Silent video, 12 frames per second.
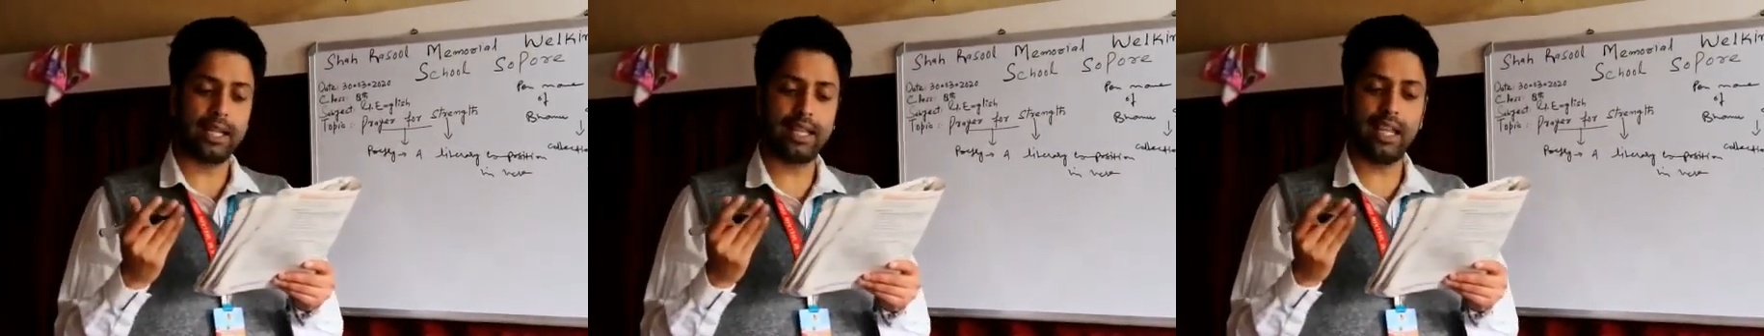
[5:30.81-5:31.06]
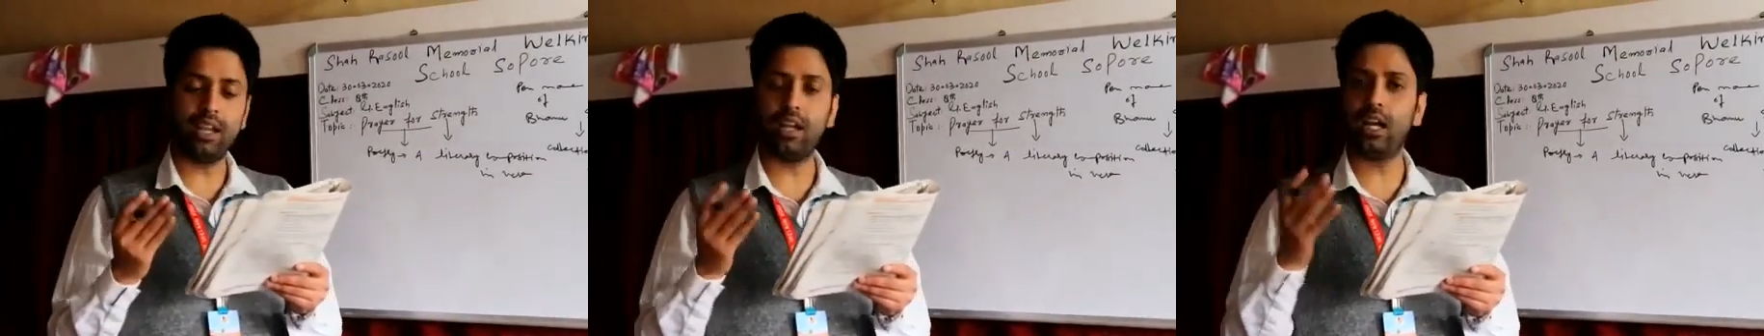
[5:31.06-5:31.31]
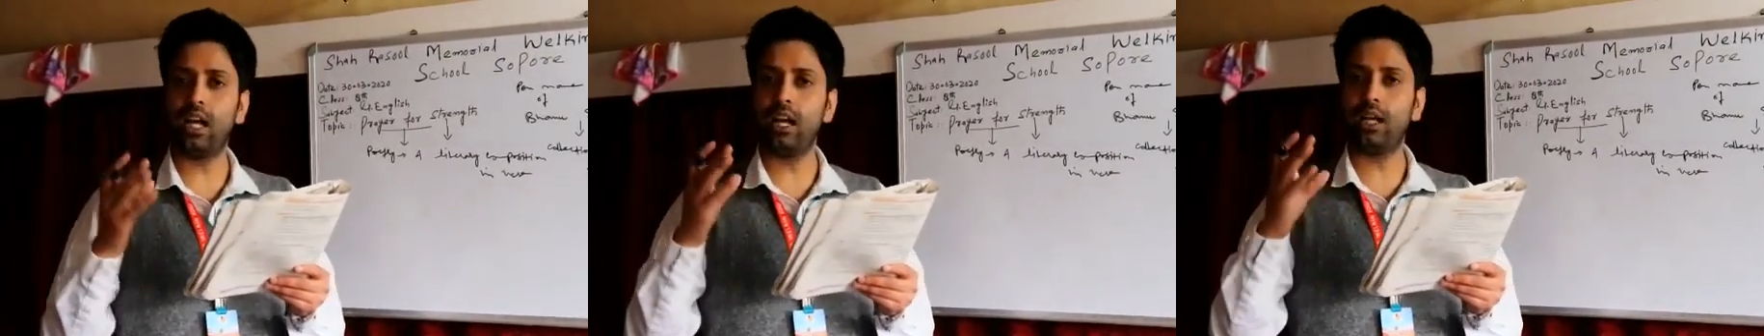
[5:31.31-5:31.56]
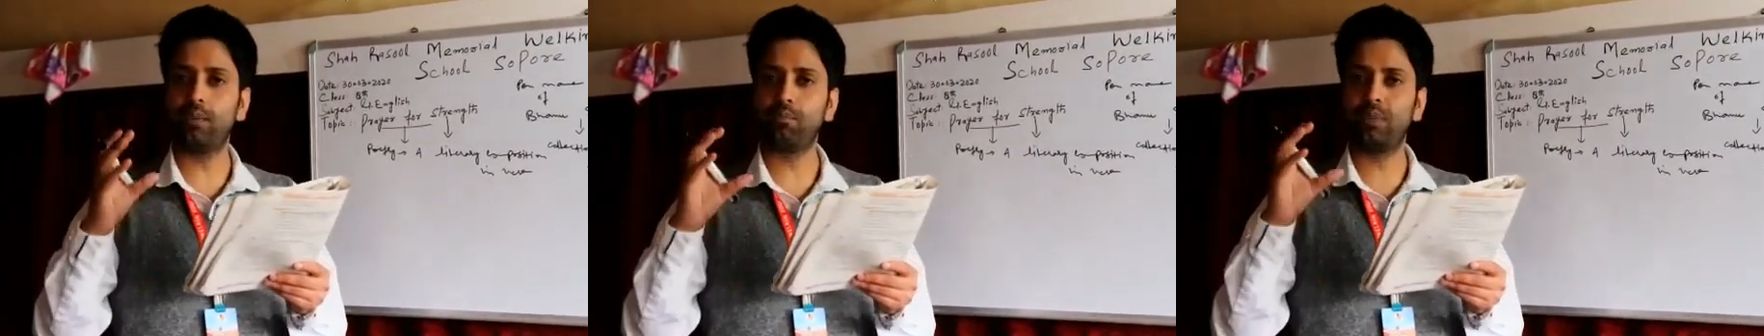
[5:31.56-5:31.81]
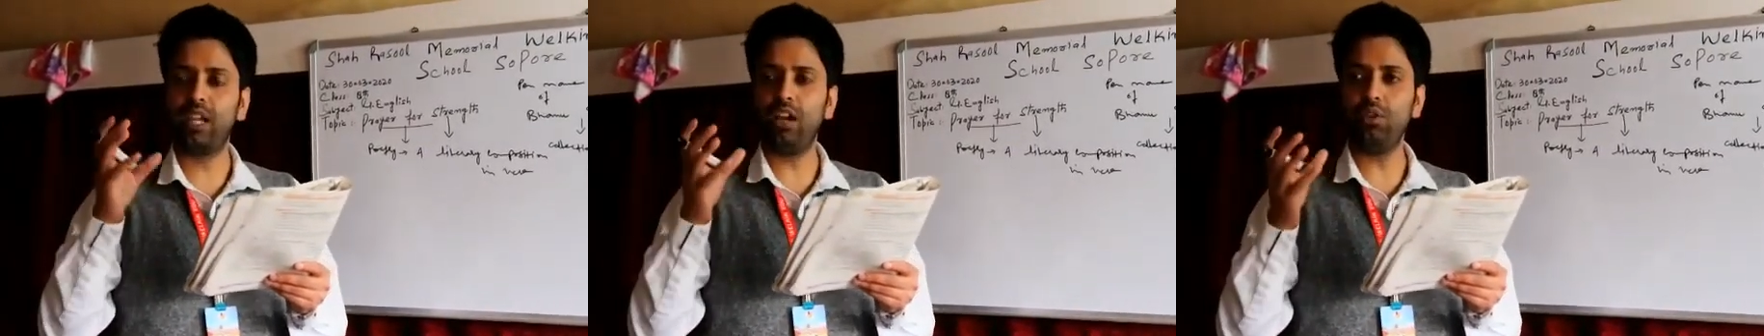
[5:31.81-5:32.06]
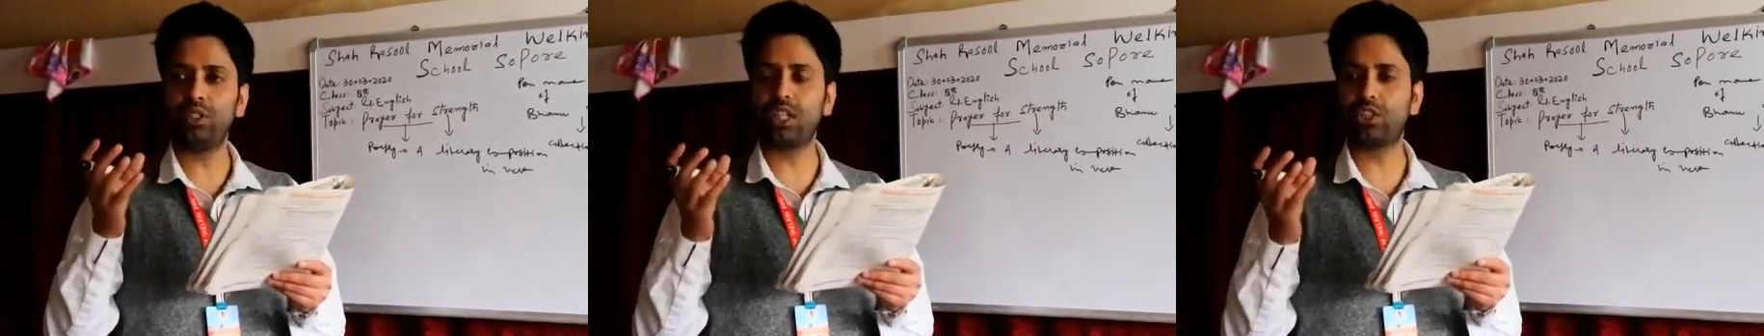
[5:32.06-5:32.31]

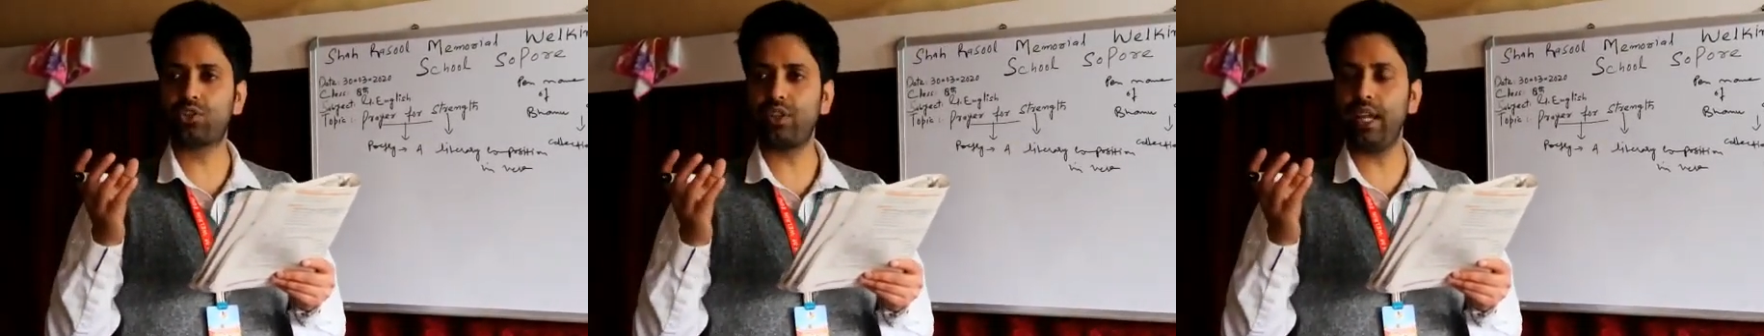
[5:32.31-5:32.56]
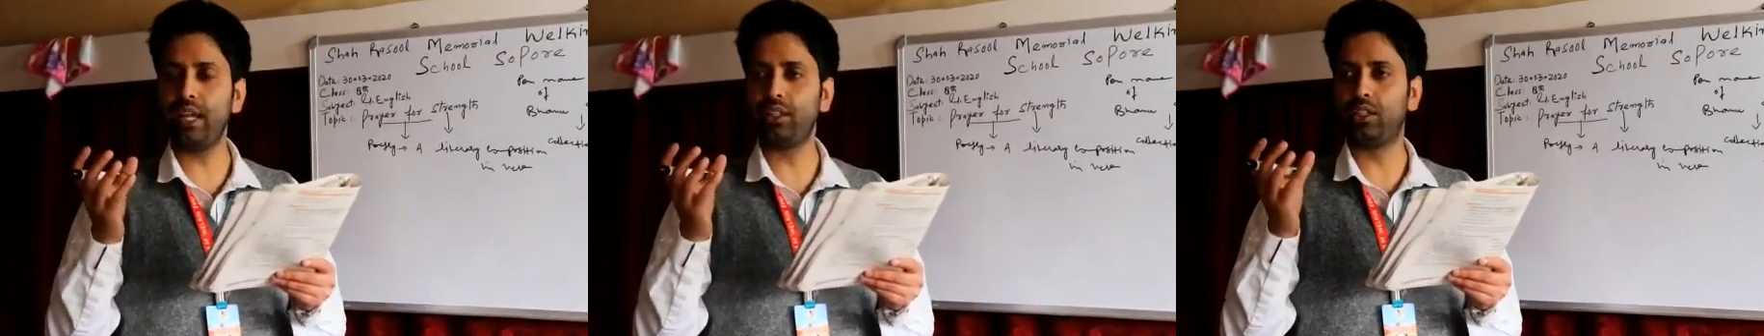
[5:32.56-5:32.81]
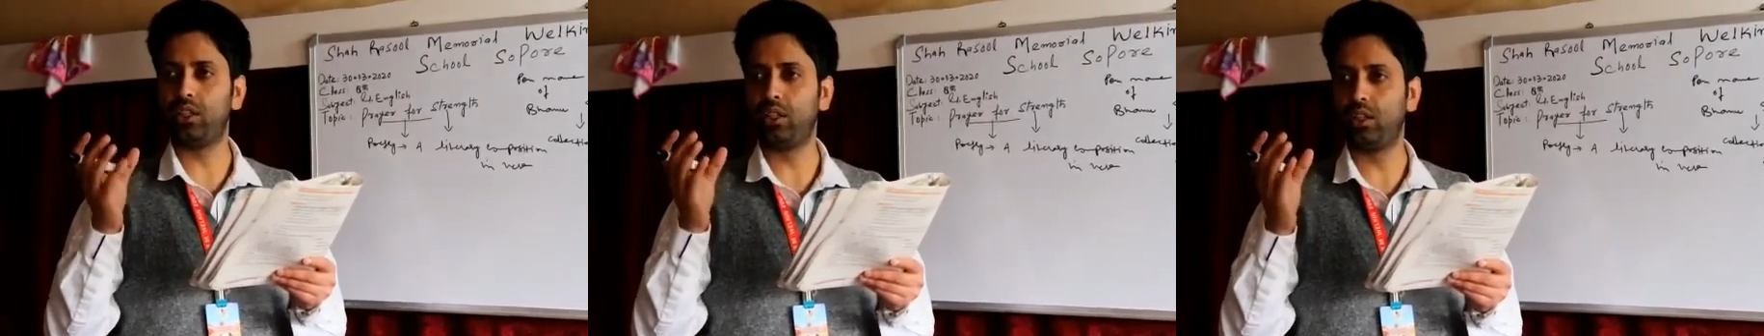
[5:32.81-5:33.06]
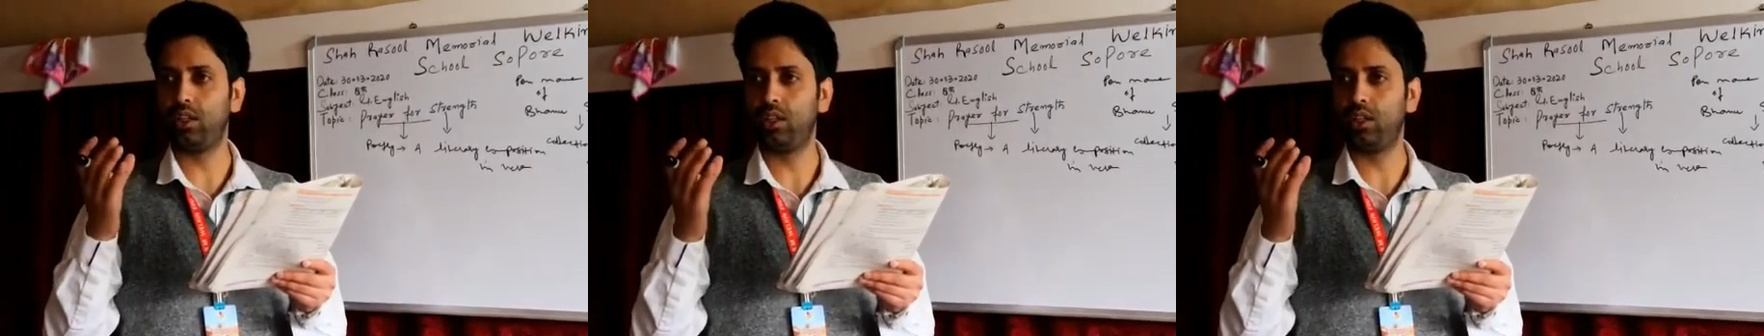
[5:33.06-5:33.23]
gives the strength,